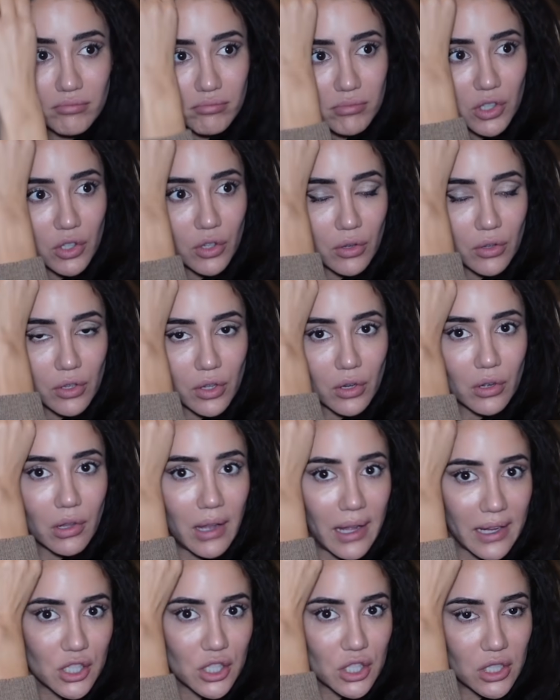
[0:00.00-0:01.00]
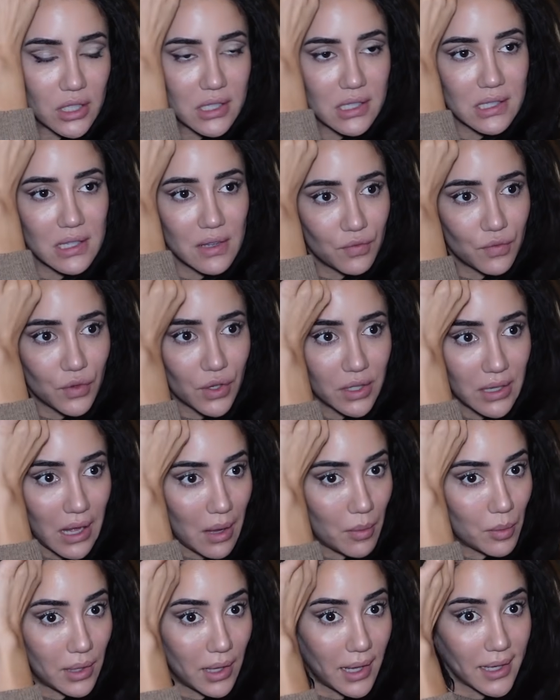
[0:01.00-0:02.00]
you know, your collection is different,
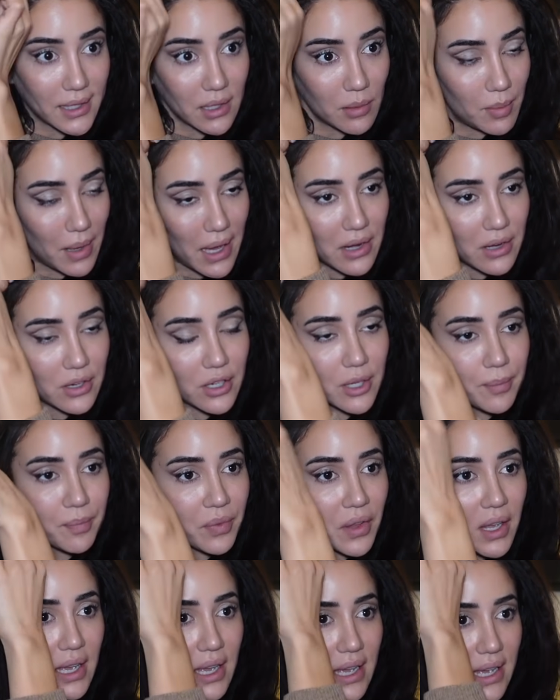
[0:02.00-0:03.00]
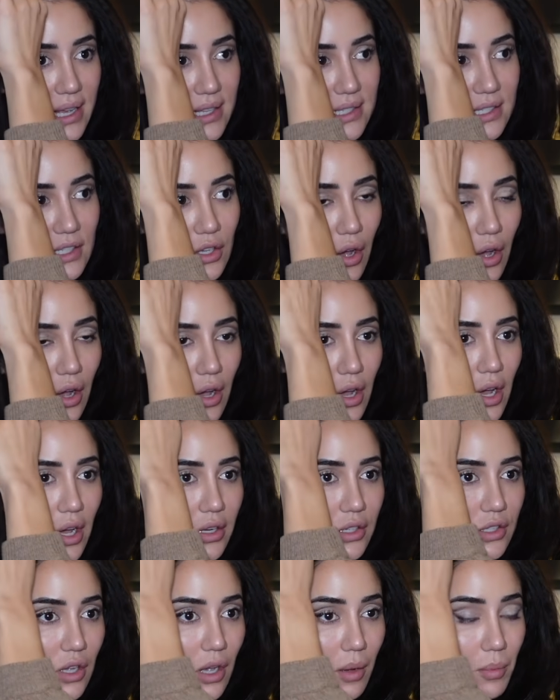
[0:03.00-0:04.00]
I will like it better, and so
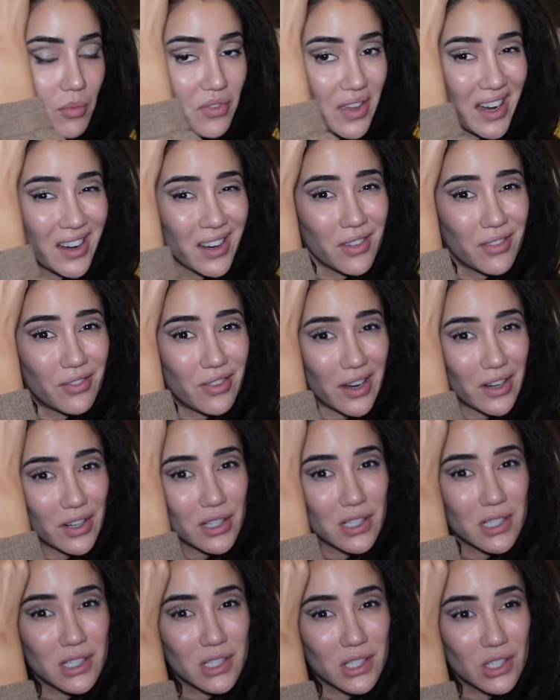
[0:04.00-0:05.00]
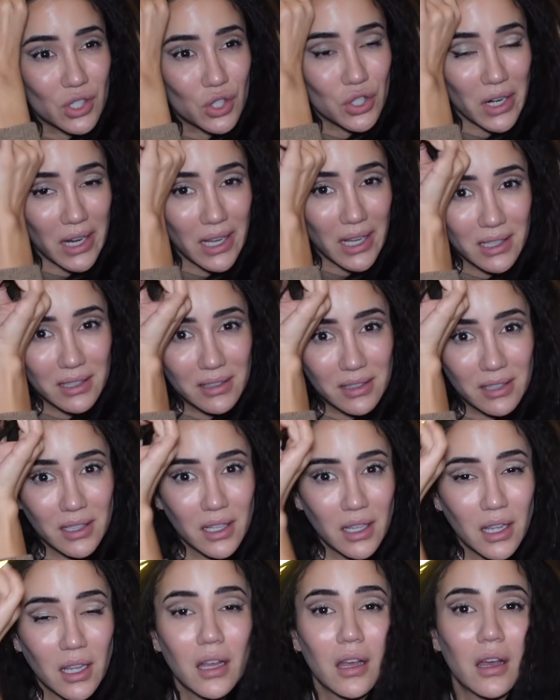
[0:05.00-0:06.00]
on. So I'm very, very strict
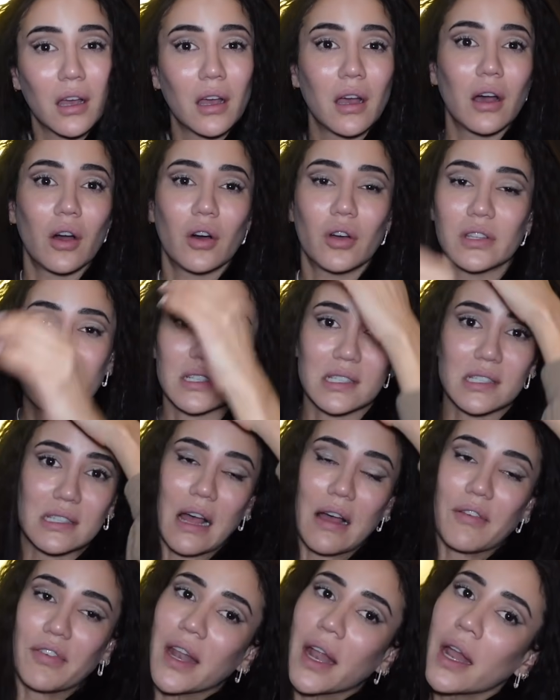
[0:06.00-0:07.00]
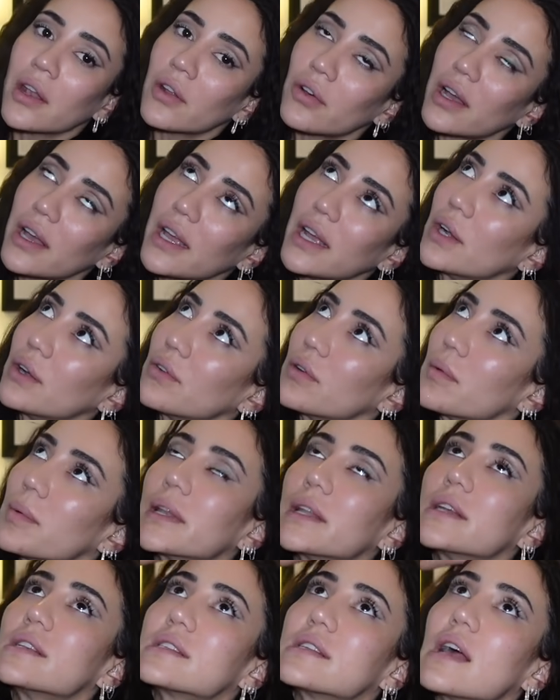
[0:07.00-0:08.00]
on this stuff, and I know
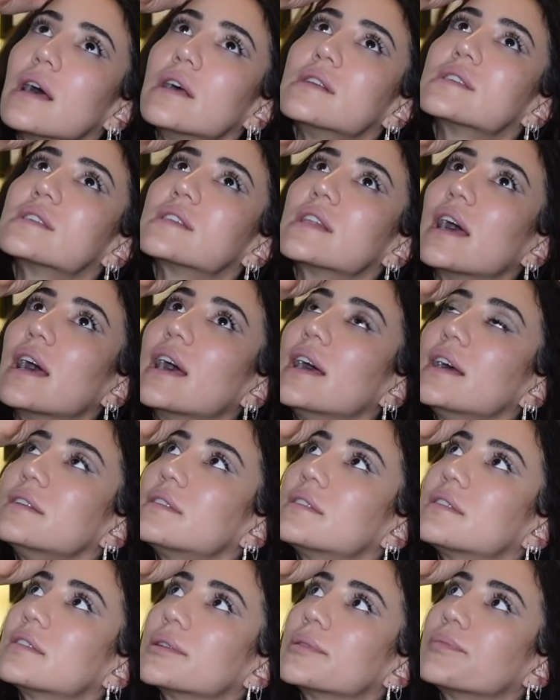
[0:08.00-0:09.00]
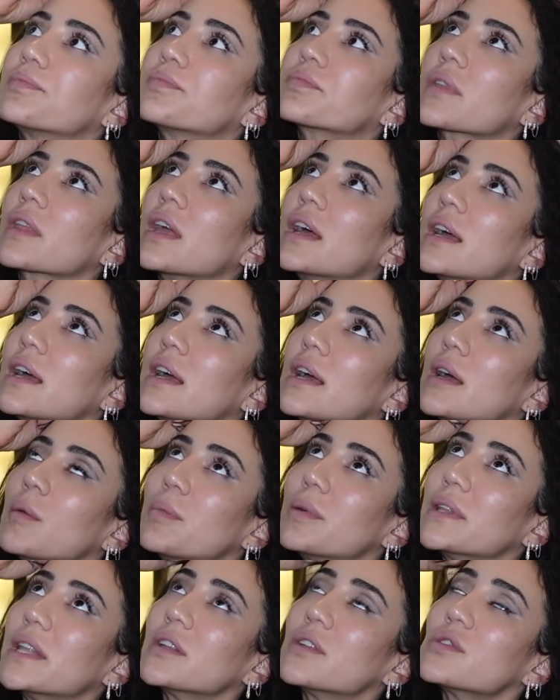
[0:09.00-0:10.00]
everybody says that,
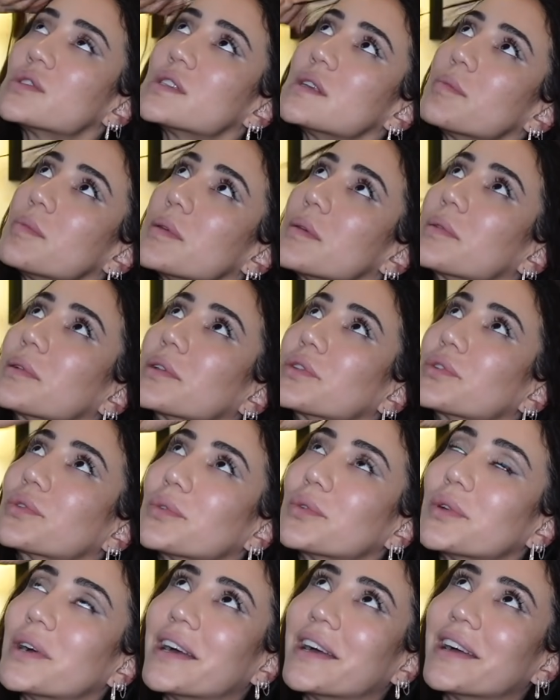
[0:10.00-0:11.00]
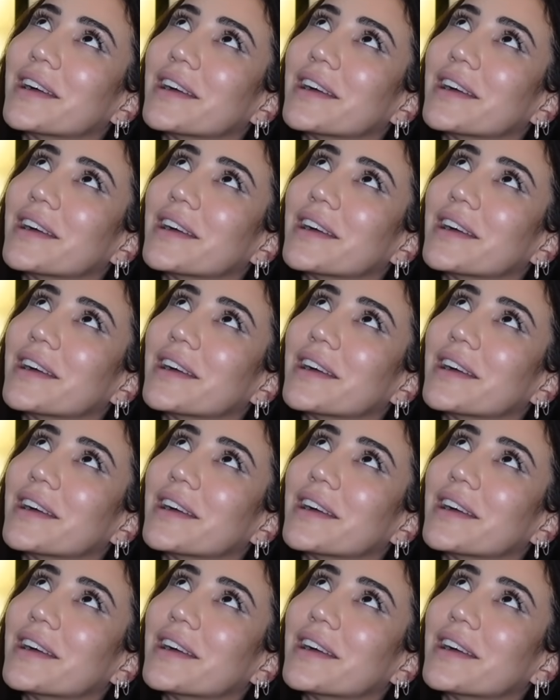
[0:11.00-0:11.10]
but then you see people do